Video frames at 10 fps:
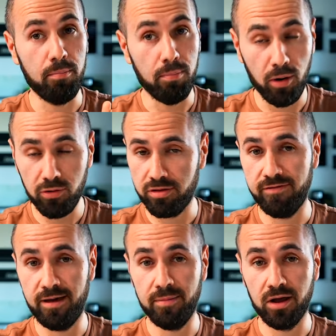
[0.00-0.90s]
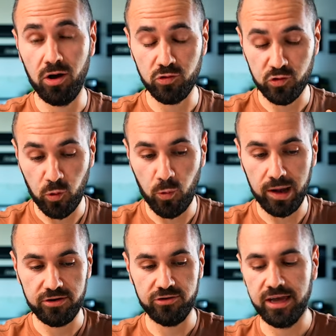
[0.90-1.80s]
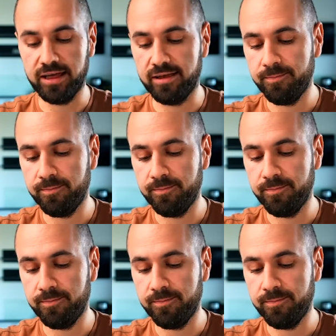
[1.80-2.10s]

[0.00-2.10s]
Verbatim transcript: both of them go so well together.